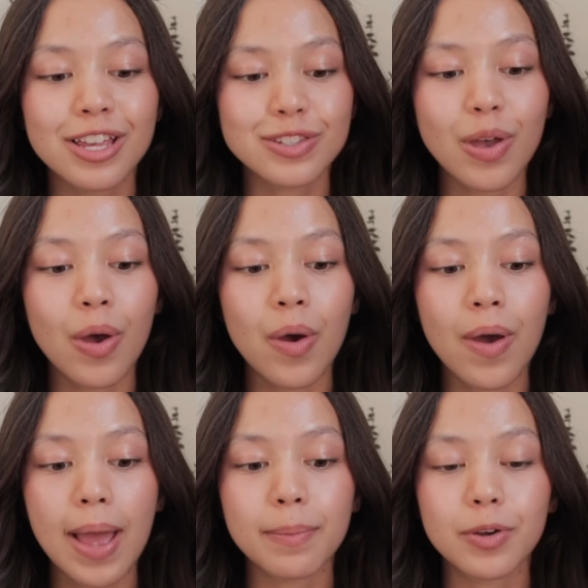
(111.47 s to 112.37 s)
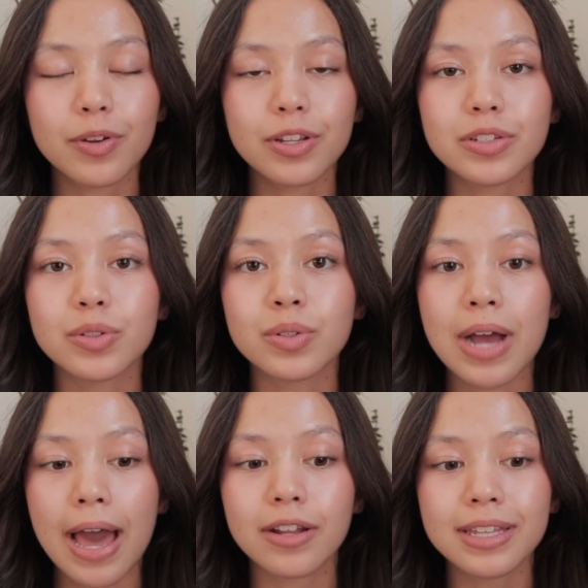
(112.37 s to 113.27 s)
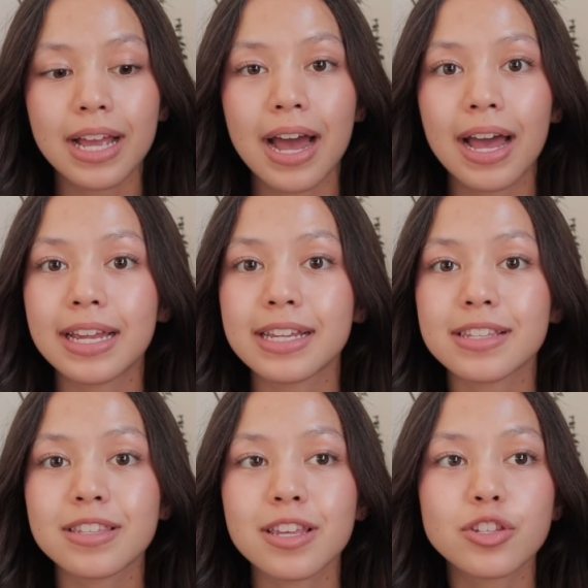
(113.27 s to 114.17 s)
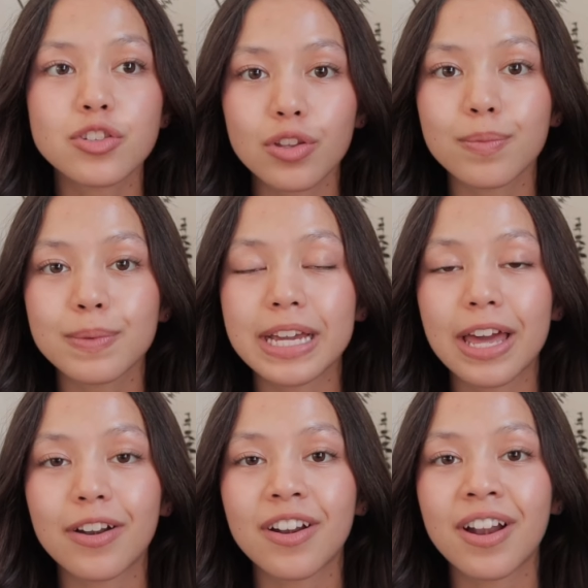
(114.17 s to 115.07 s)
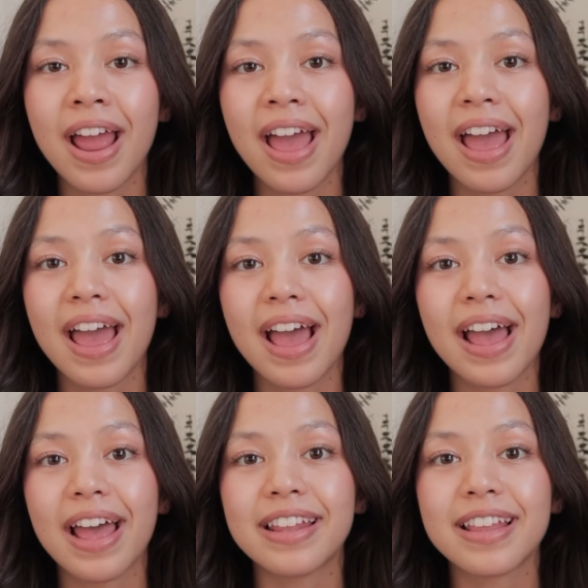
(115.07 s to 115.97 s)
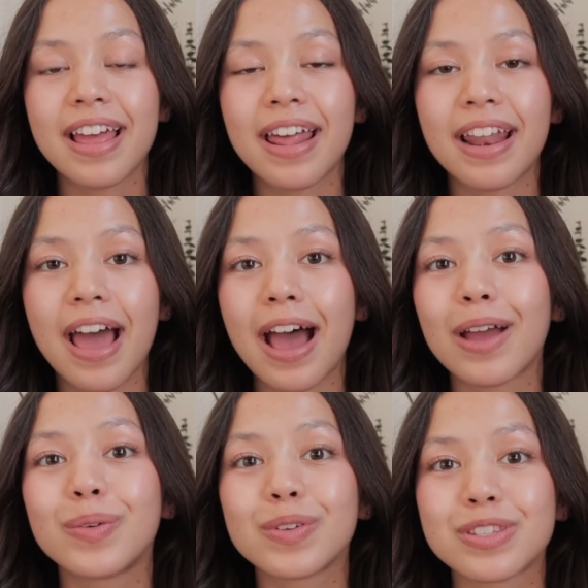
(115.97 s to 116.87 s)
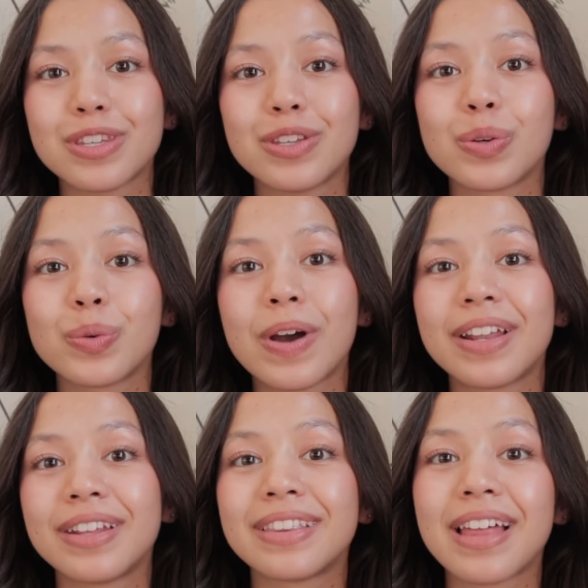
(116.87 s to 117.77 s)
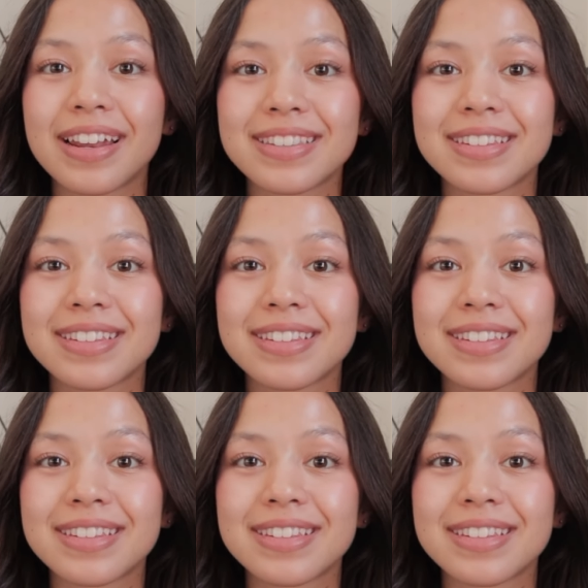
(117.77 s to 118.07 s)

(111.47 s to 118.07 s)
So I'm going to add on the eyes, sew them together, and then I will see you when that is